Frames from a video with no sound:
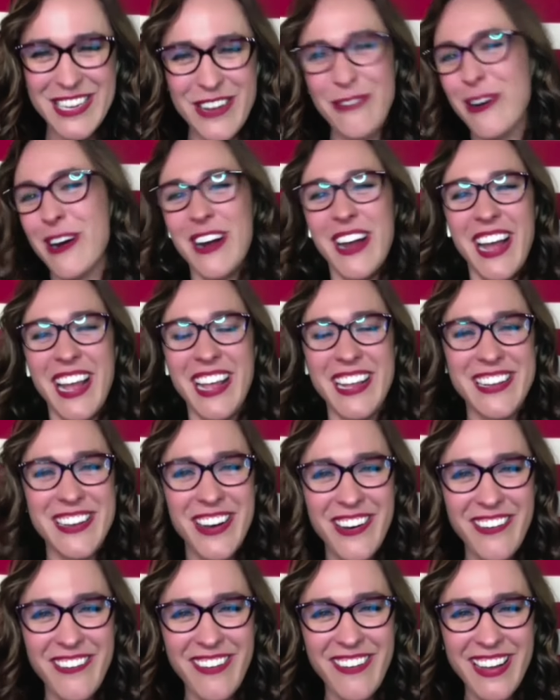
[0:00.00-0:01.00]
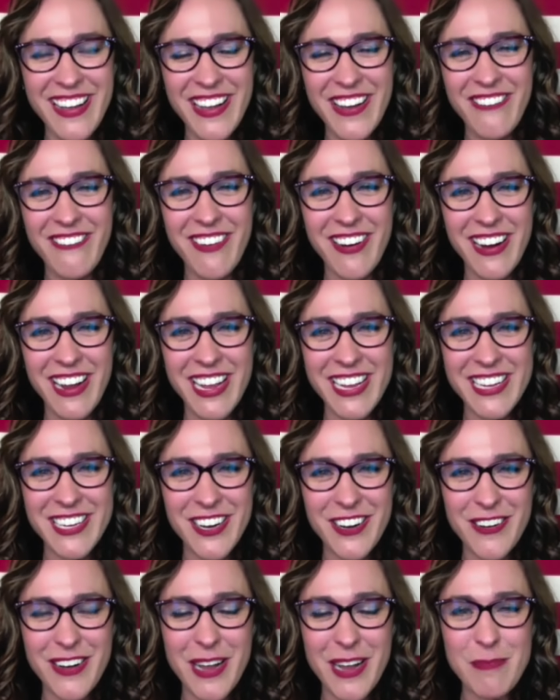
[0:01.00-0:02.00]
So where I go,
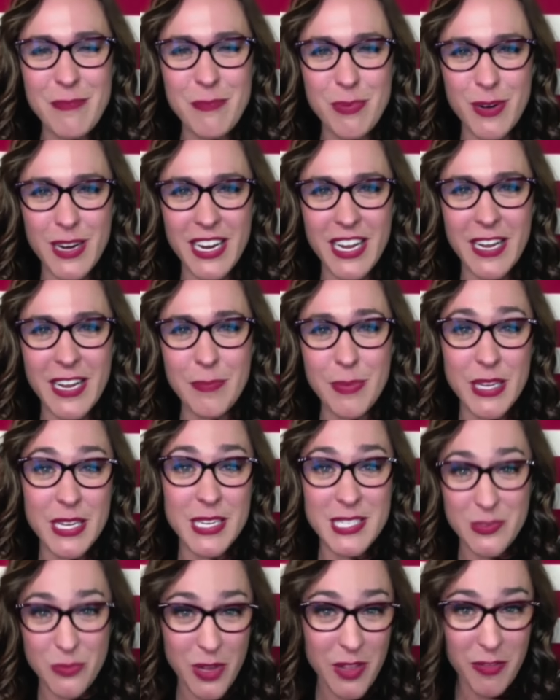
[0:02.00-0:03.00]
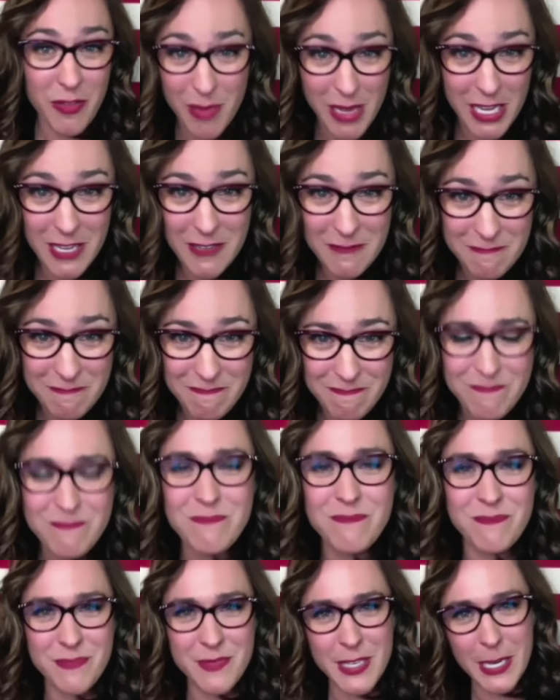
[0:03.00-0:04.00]
I'm bringing peace with me.
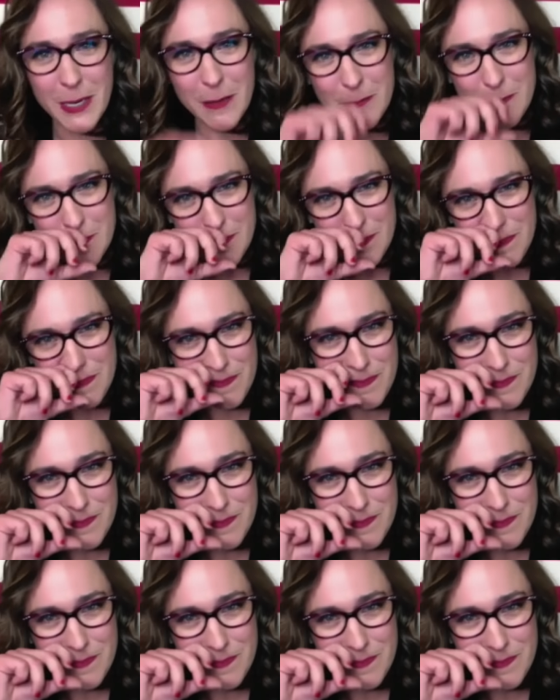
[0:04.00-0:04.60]
Yeah.